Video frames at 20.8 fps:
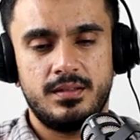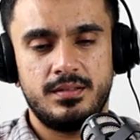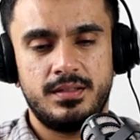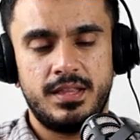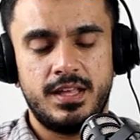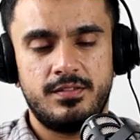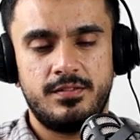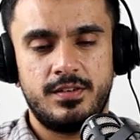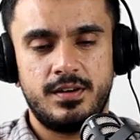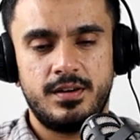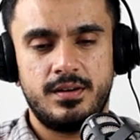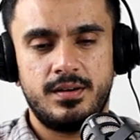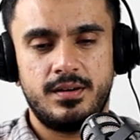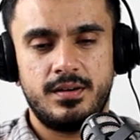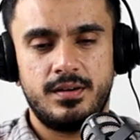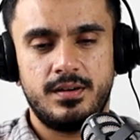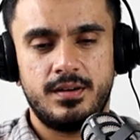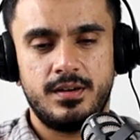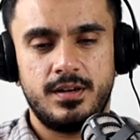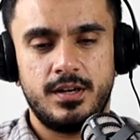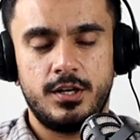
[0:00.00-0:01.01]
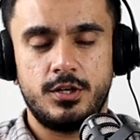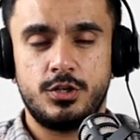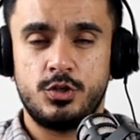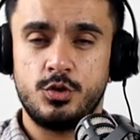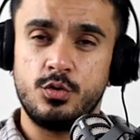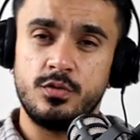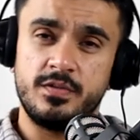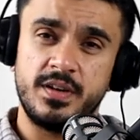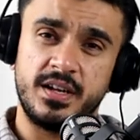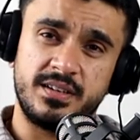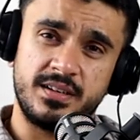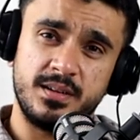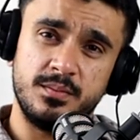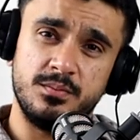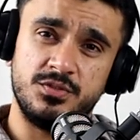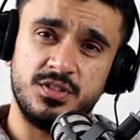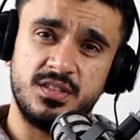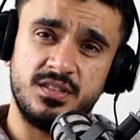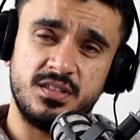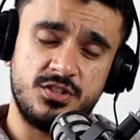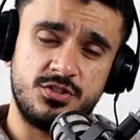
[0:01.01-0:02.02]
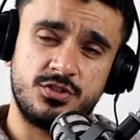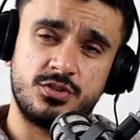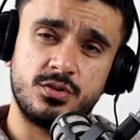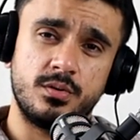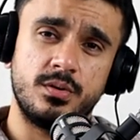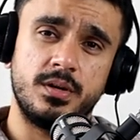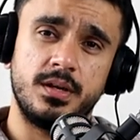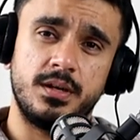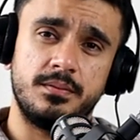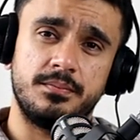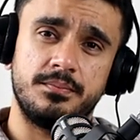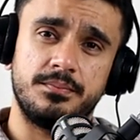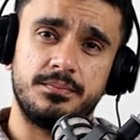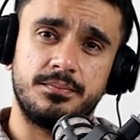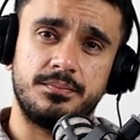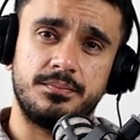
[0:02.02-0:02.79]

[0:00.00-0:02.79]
there were two victims in the story.